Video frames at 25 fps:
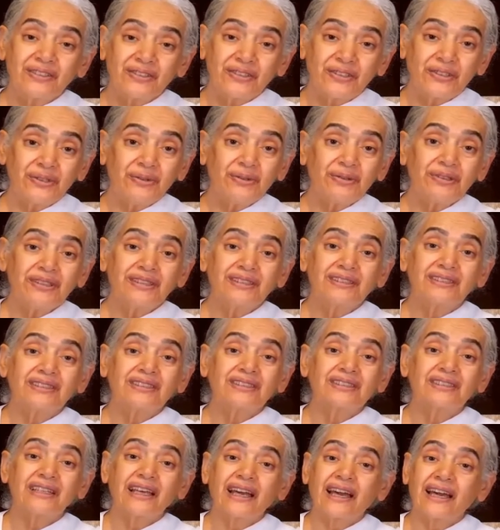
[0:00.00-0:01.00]
Truth
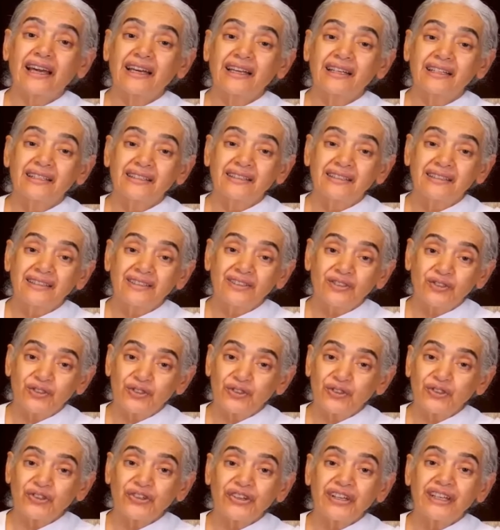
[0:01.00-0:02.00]
is there,
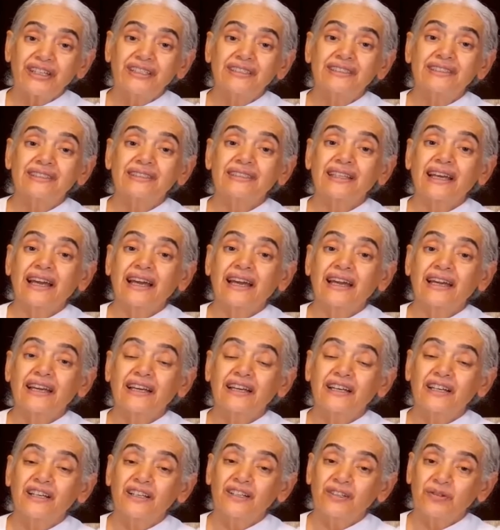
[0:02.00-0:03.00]
joy is there,
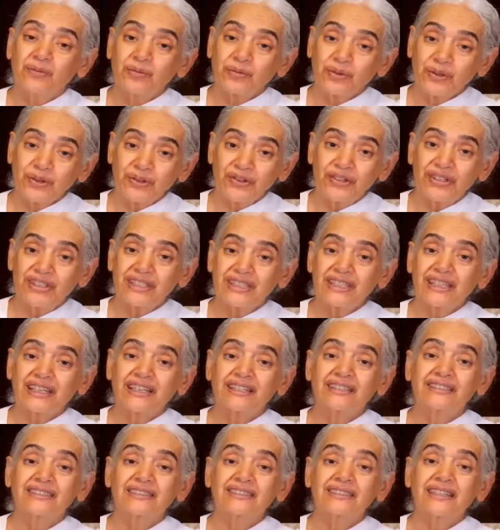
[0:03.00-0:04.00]

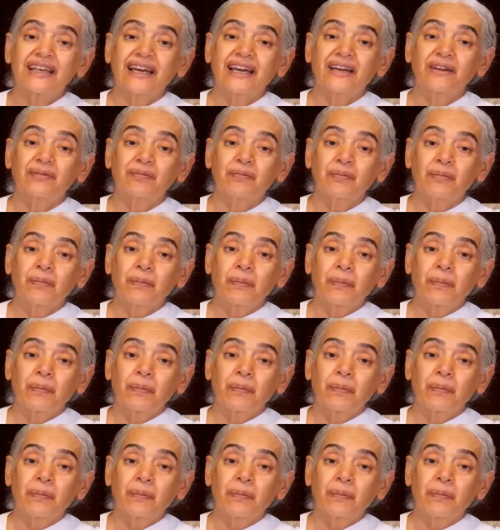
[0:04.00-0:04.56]
purity is there.